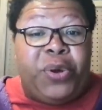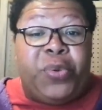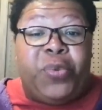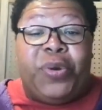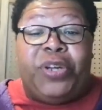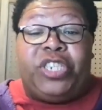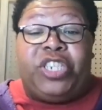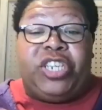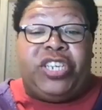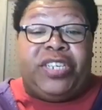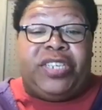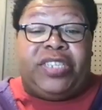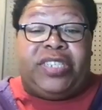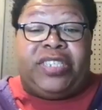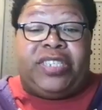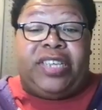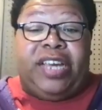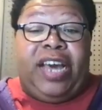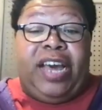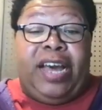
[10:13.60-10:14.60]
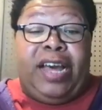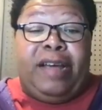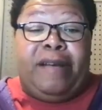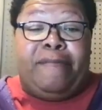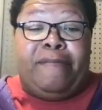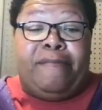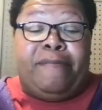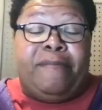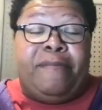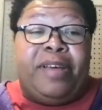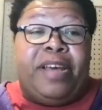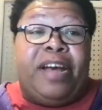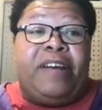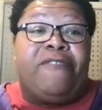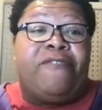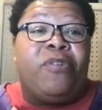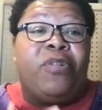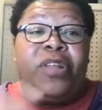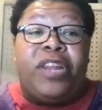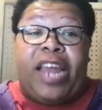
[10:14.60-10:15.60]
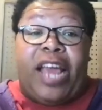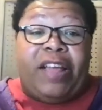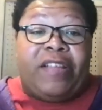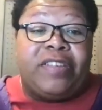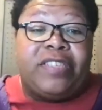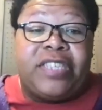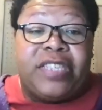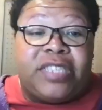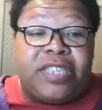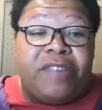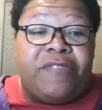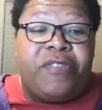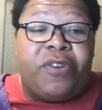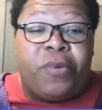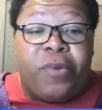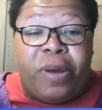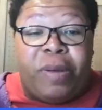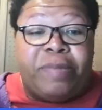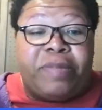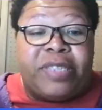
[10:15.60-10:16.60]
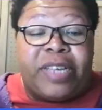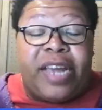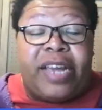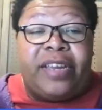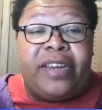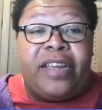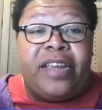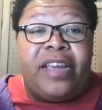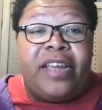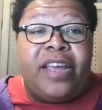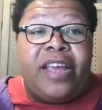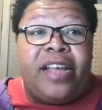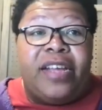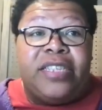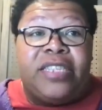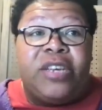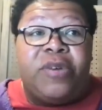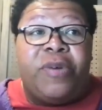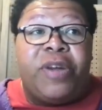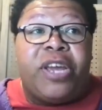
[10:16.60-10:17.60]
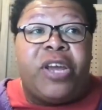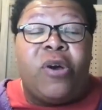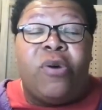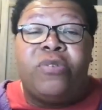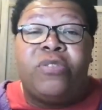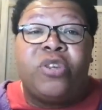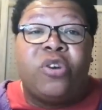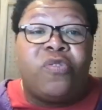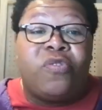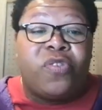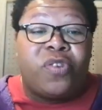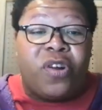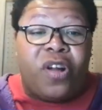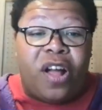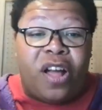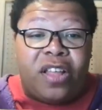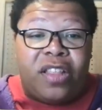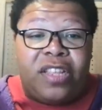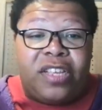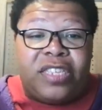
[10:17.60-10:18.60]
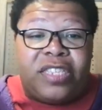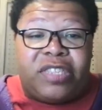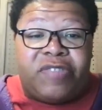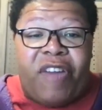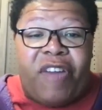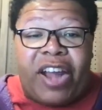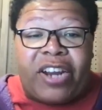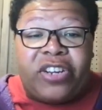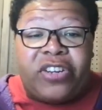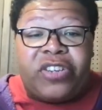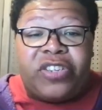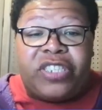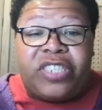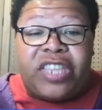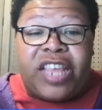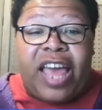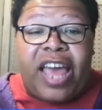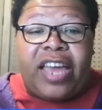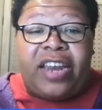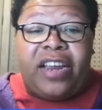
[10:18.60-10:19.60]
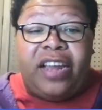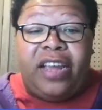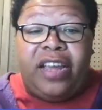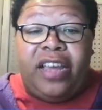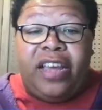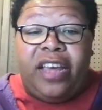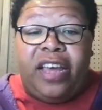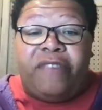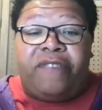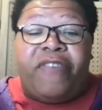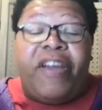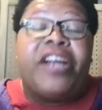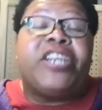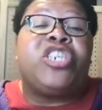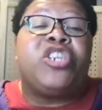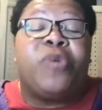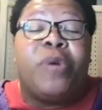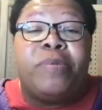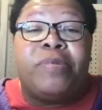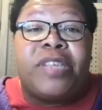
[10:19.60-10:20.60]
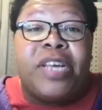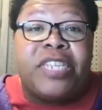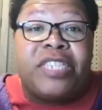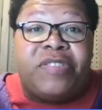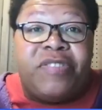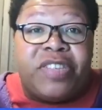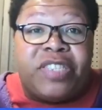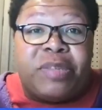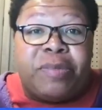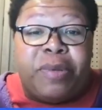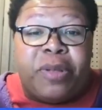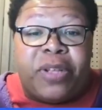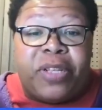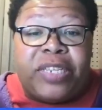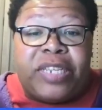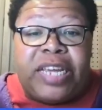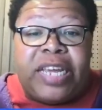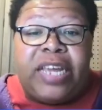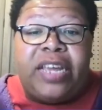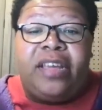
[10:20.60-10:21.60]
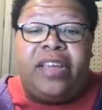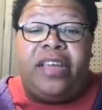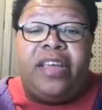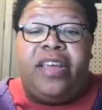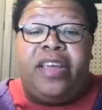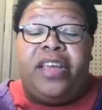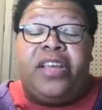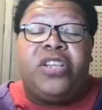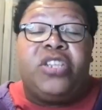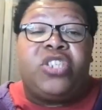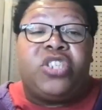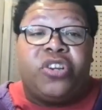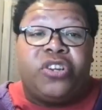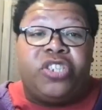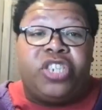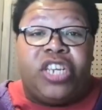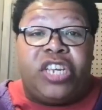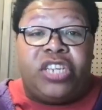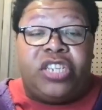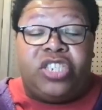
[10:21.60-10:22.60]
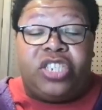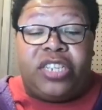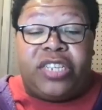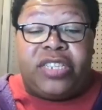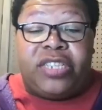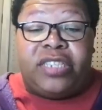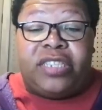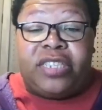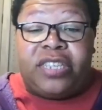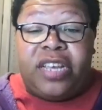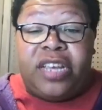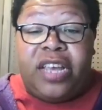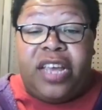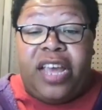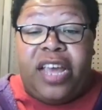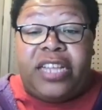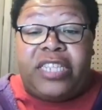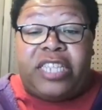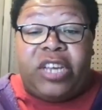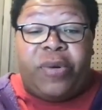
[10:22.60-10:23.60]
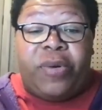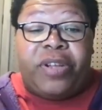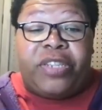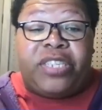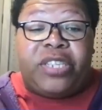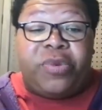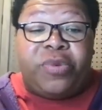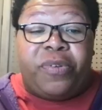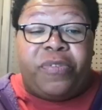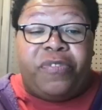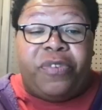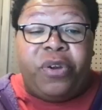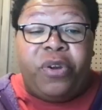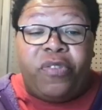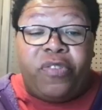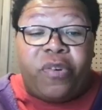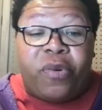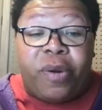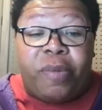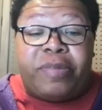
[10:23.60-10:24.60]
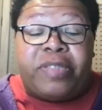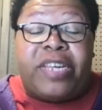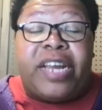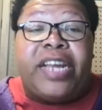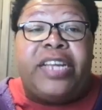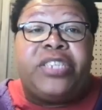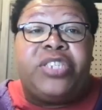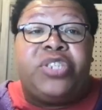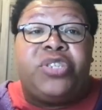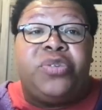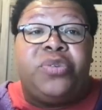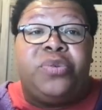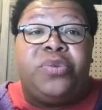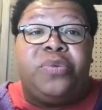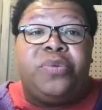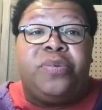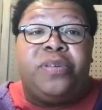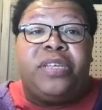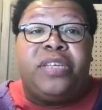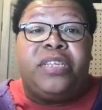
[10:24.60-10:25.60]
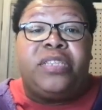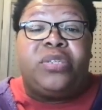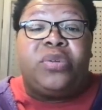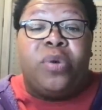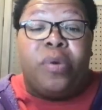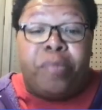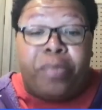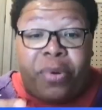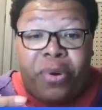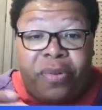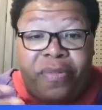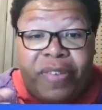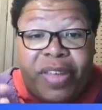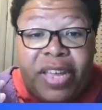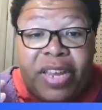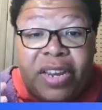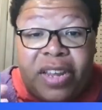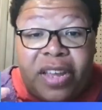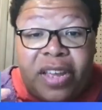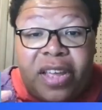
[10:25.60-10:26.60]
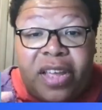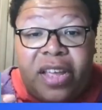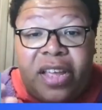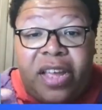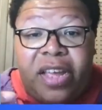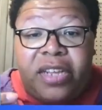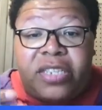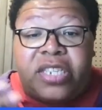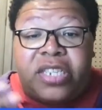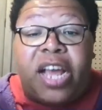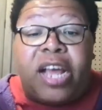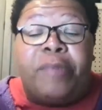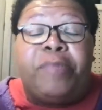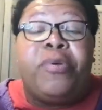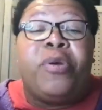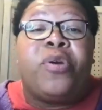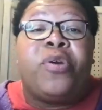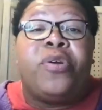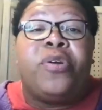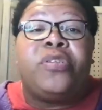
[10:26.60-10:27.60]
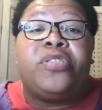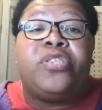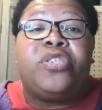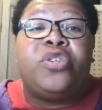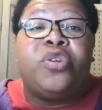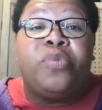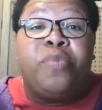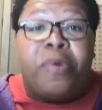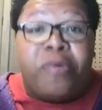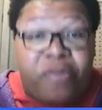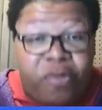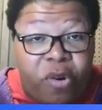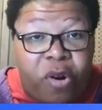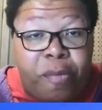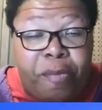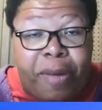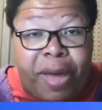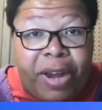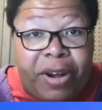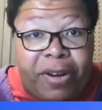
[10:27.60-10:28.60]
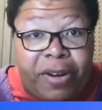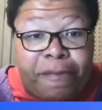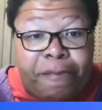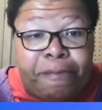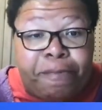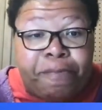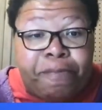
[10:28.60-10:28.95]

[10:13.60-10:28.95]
which is a full analysis of your website. And so it goes over all these factors that affect your website's visibility in search engines. And so it's a review of your website to improve it and to help your to perform better.